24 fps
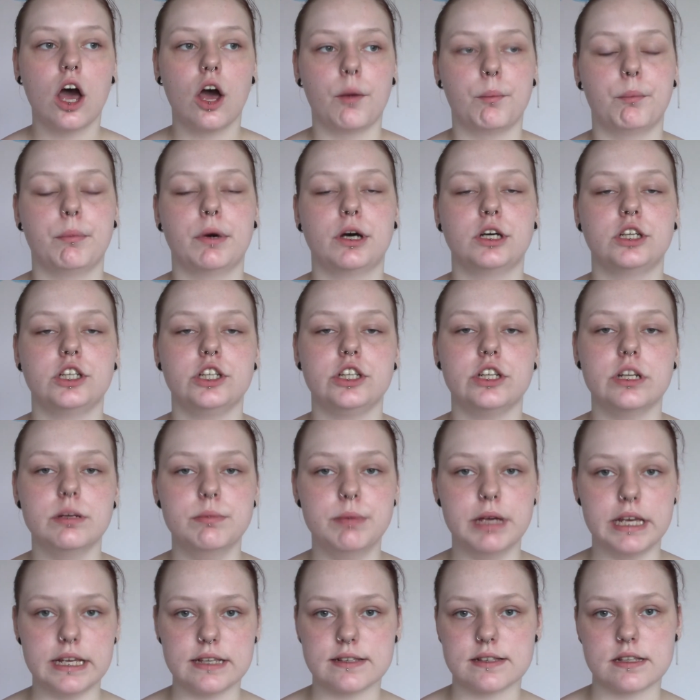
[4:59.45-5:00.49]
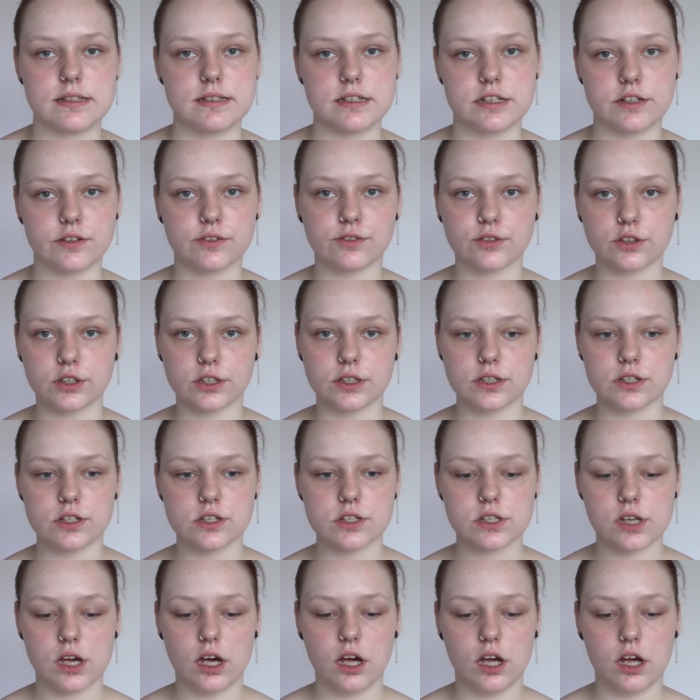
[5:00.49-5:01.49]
but the base is different.